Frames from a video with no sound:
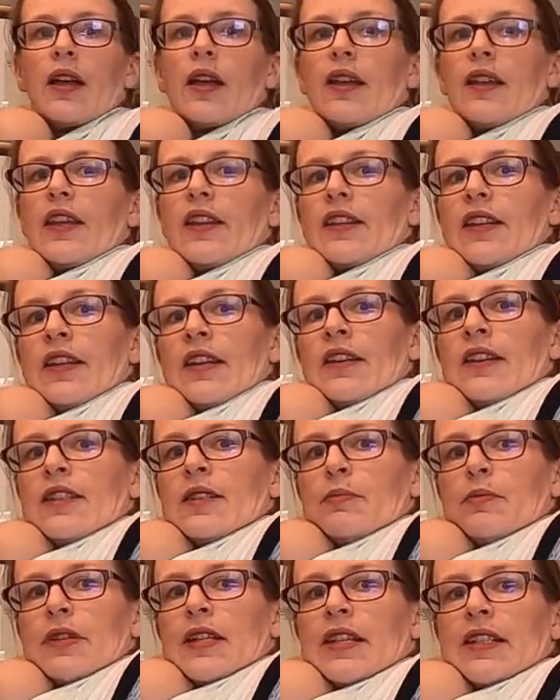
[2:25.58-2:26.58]
And then the
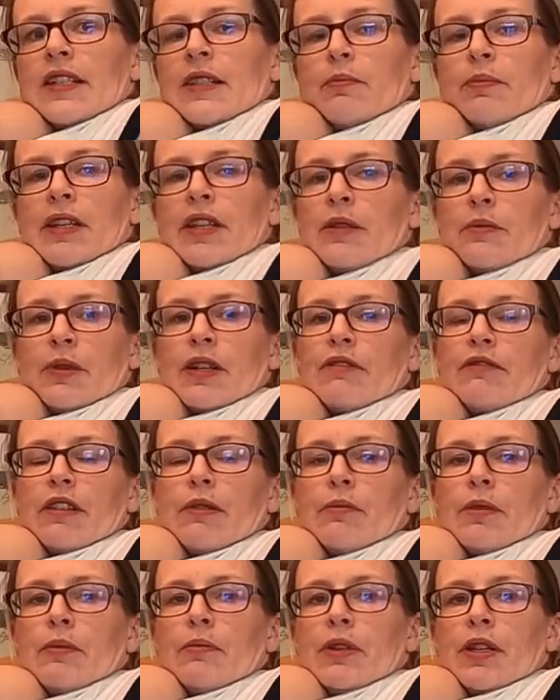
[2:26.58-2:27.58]
last bit is the bit that went
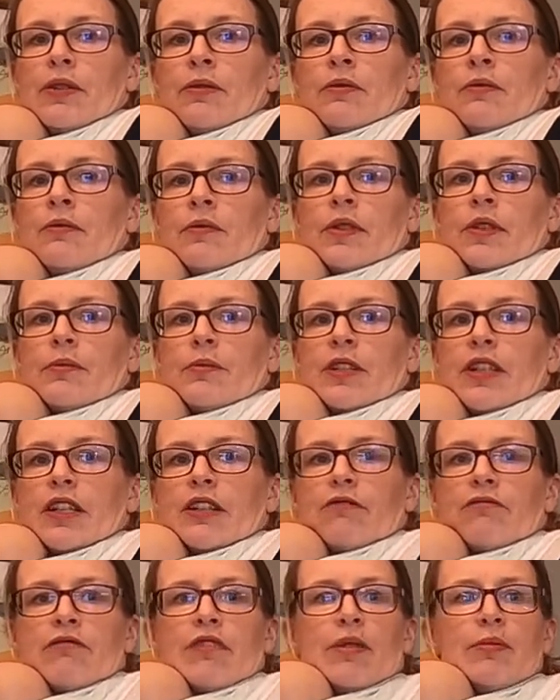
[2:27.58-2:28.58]
around my middle. I'm going
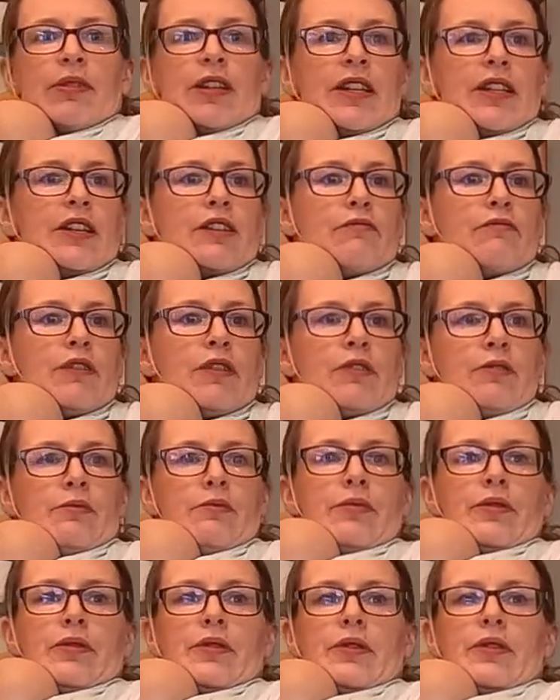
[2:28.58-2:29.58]
to grab it like a
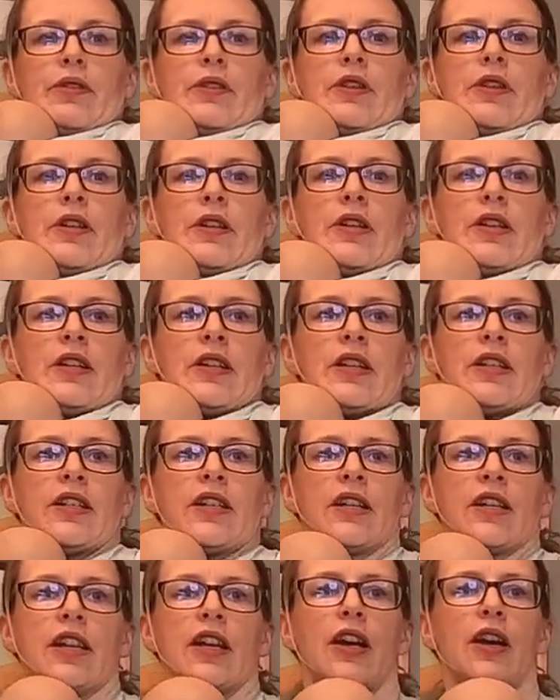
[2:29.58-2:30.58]
rope,
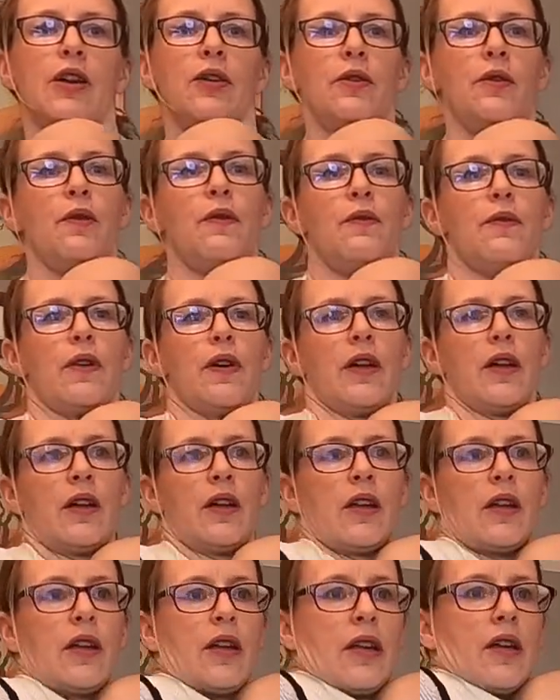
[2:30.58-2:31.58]
tuck it over
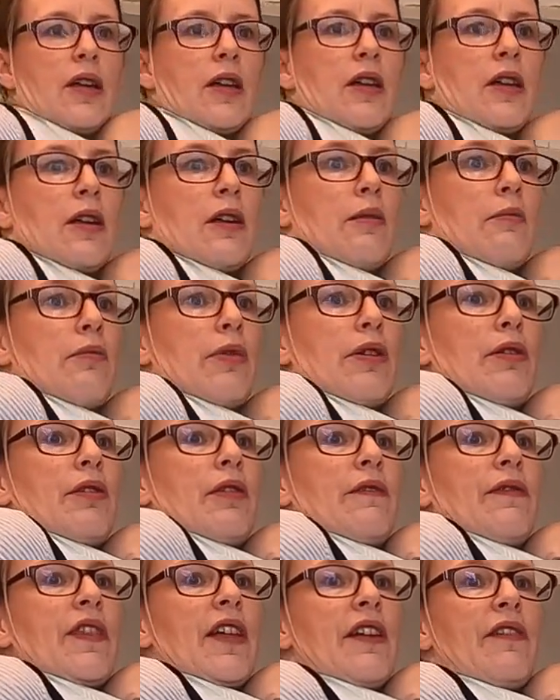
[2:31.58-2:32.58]

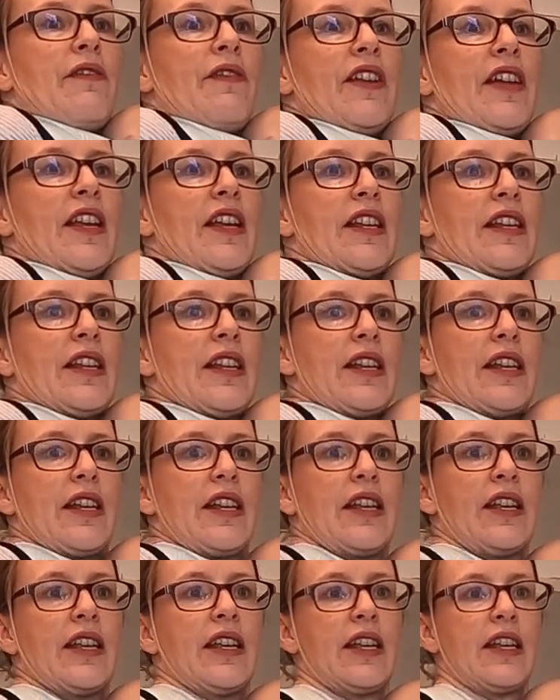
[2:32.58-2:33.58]
both of their feet,
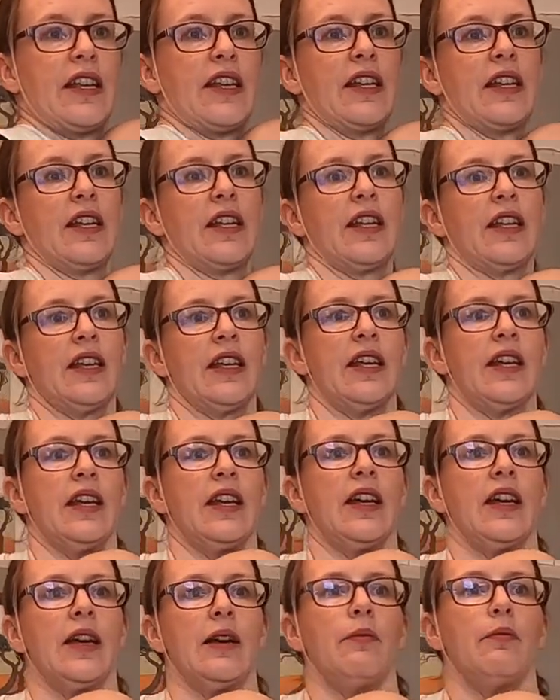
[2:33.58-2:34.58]

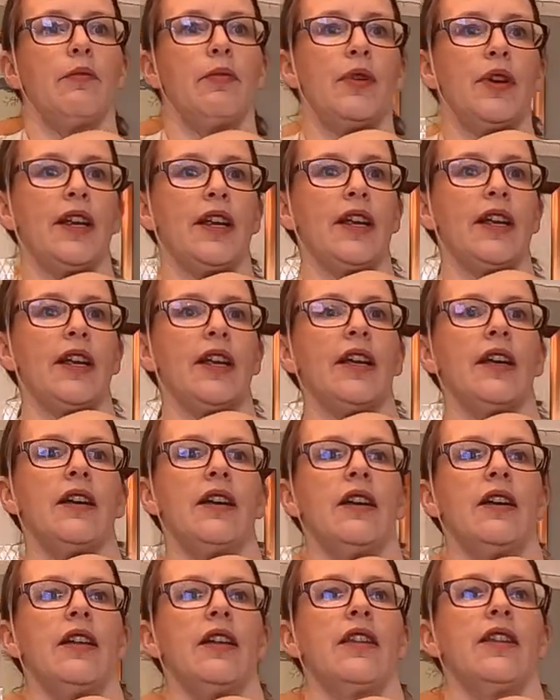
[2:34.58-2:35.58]
and bring
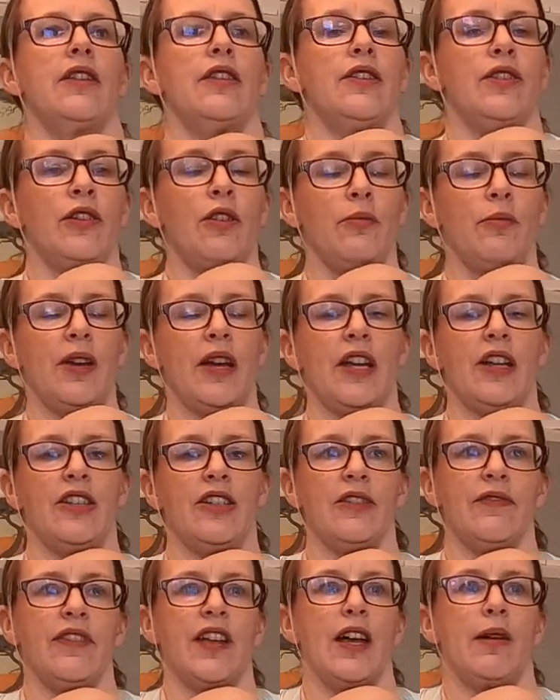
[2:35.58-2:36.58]
the top
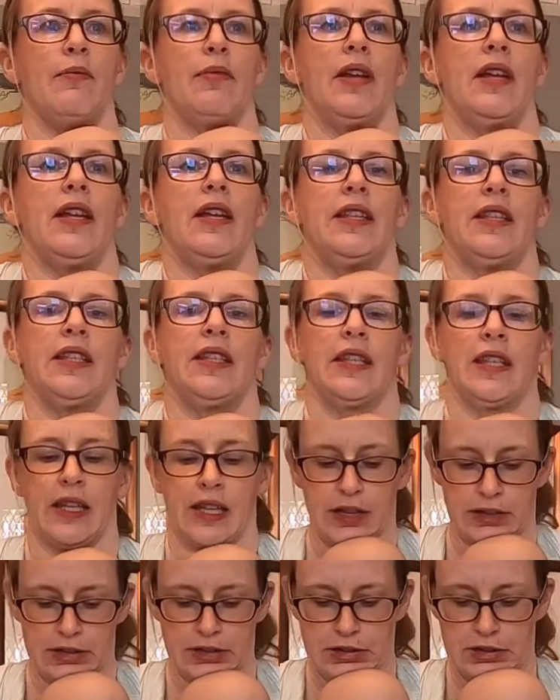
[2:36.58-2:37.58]
edge of that piece
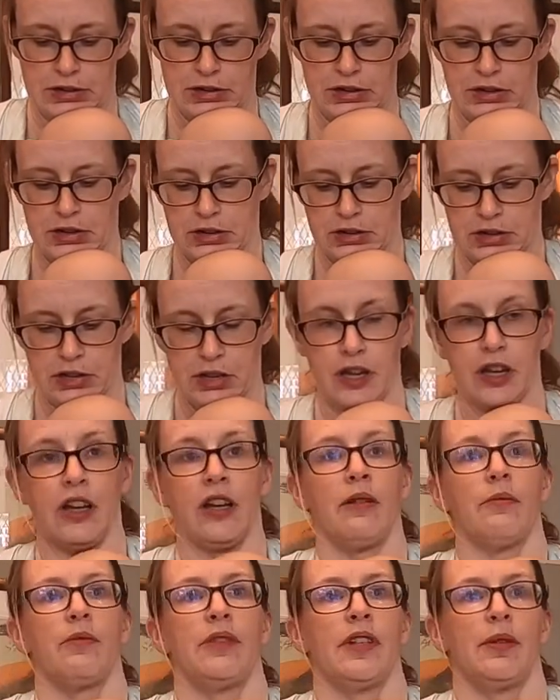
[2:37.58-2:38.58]

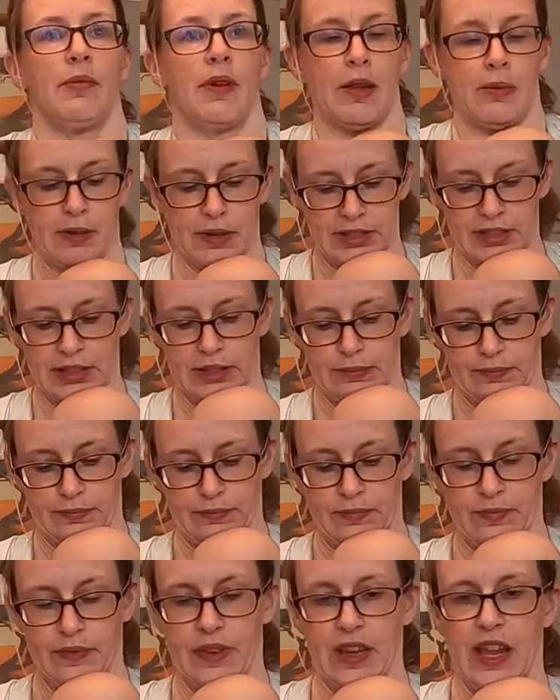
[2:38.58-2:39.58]
up to baby's
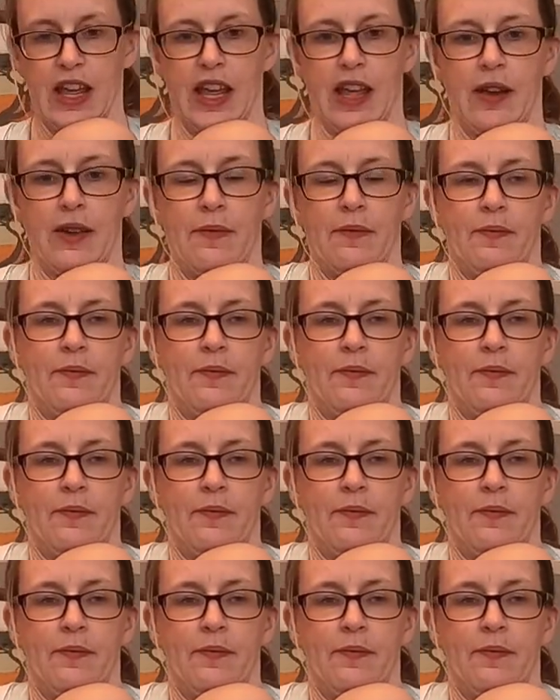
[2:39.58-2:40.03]
ear.